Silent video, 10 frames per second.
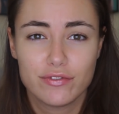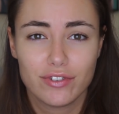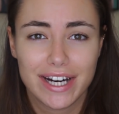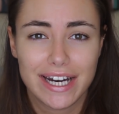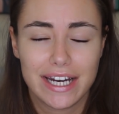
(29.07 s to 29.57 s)

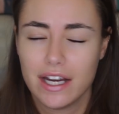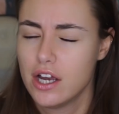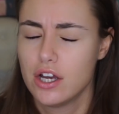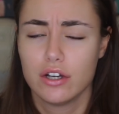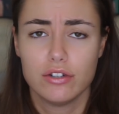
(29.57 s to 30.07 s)
free,
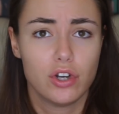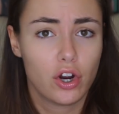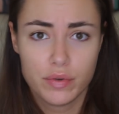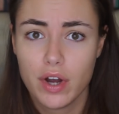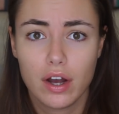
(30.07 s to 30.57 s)

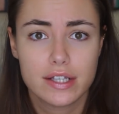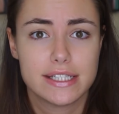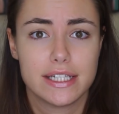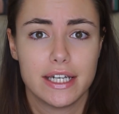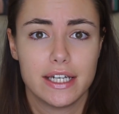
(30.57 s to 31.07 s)
no
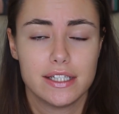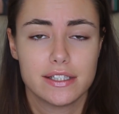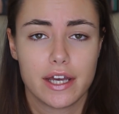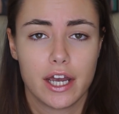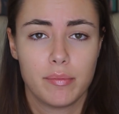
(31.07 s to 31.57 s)
nasties.